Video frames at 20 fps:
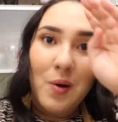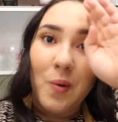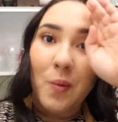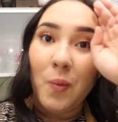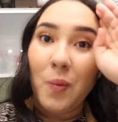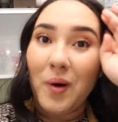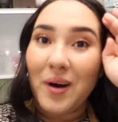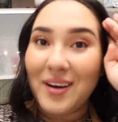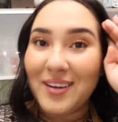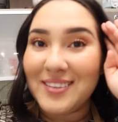
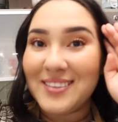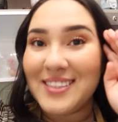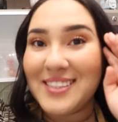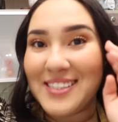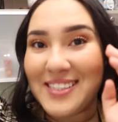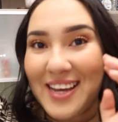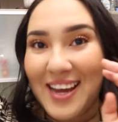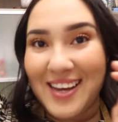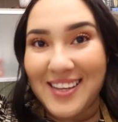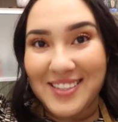What a
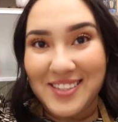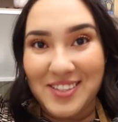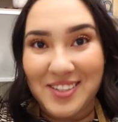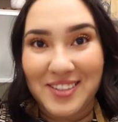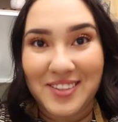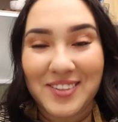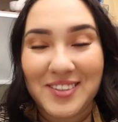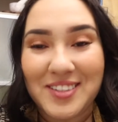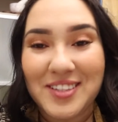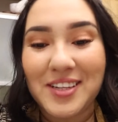
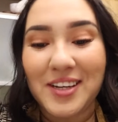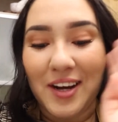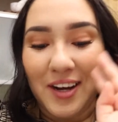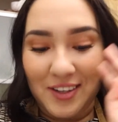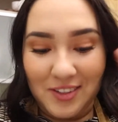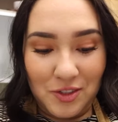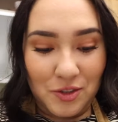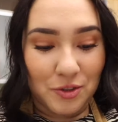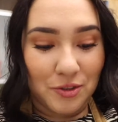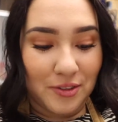disaster.
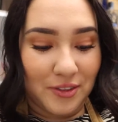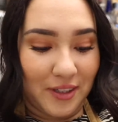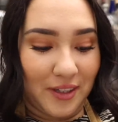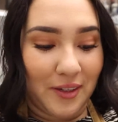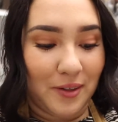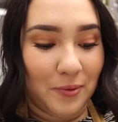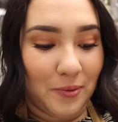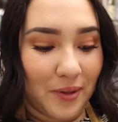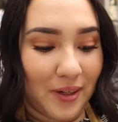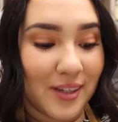Truly,
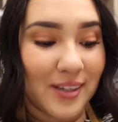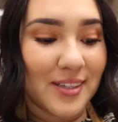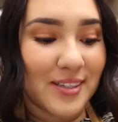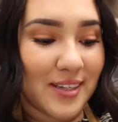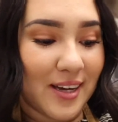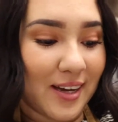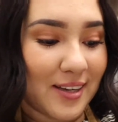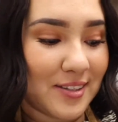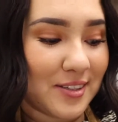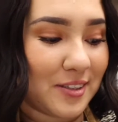what a
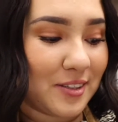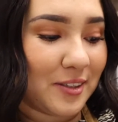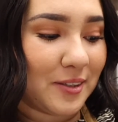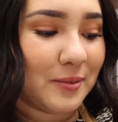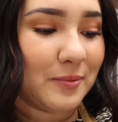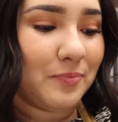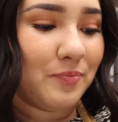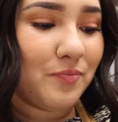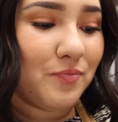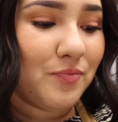disaster.
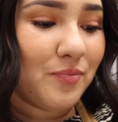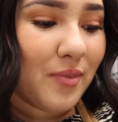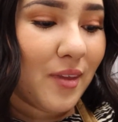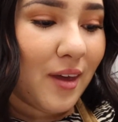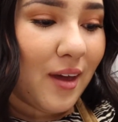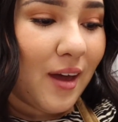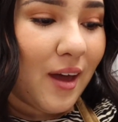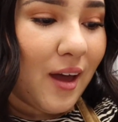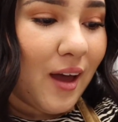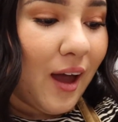
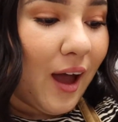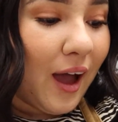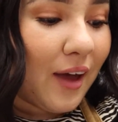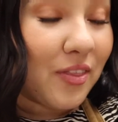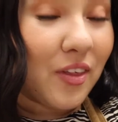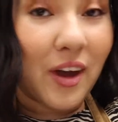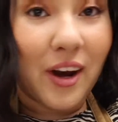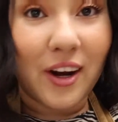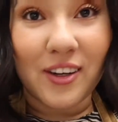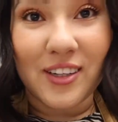I
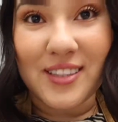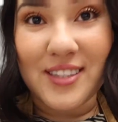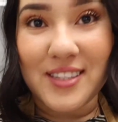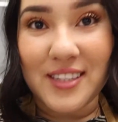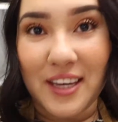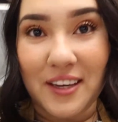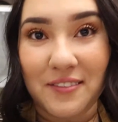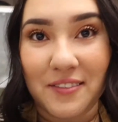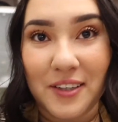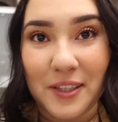thought I could
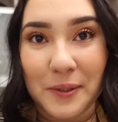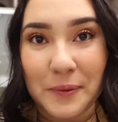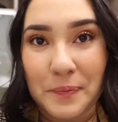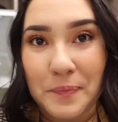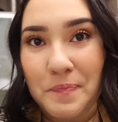save it.